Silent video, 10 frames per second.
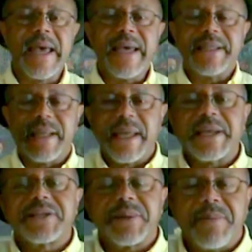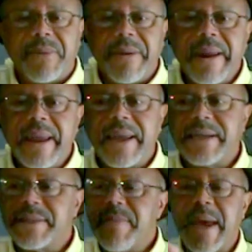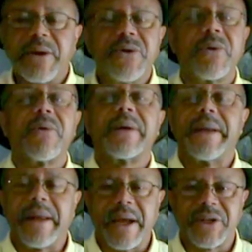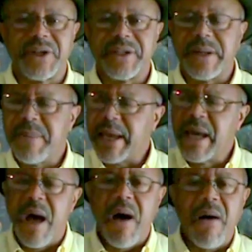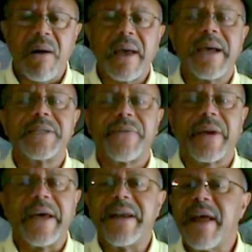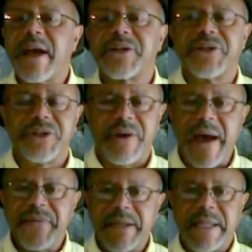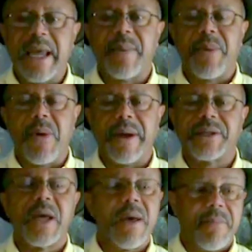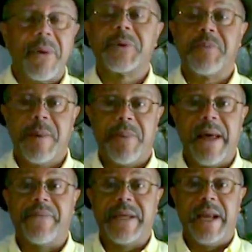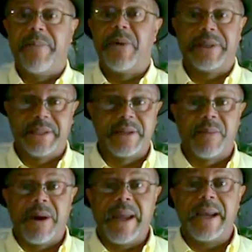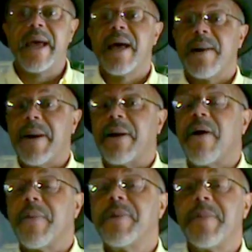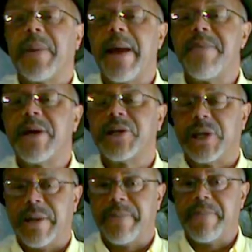is it gets the brain to make neural connections. It makes all kinds of connections. You have the data points. Most people have data points in their brain about all the people I mentioned.